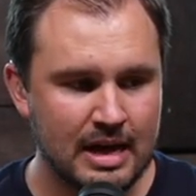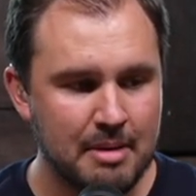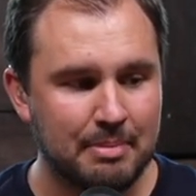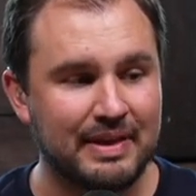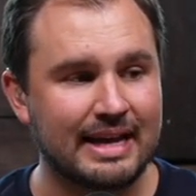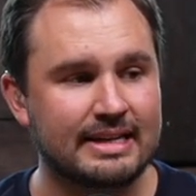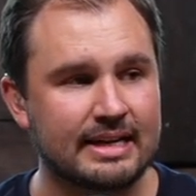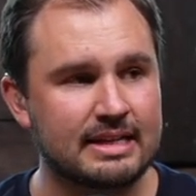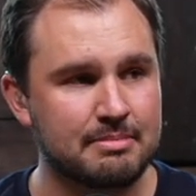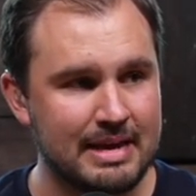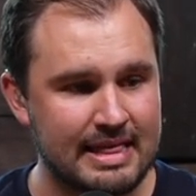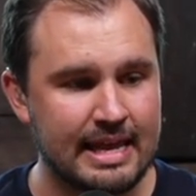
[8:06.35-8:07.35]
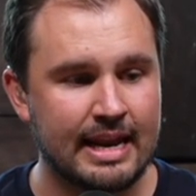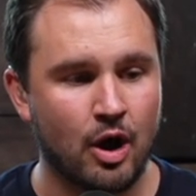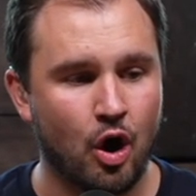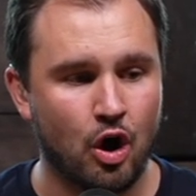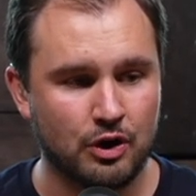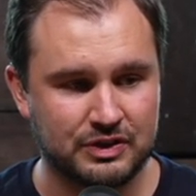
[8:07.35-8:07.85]
But that doesn't mean that in
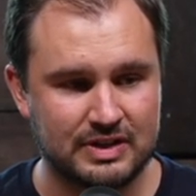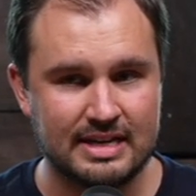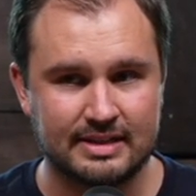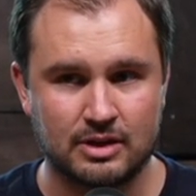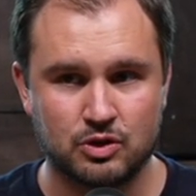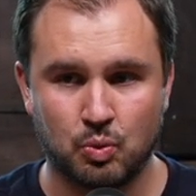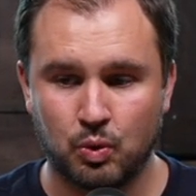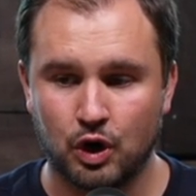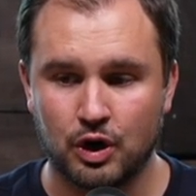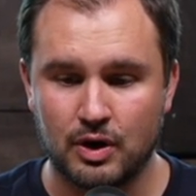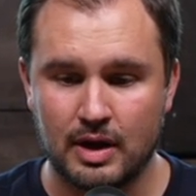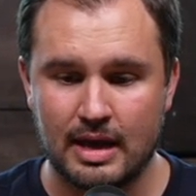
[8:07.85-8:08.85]
all seasons we're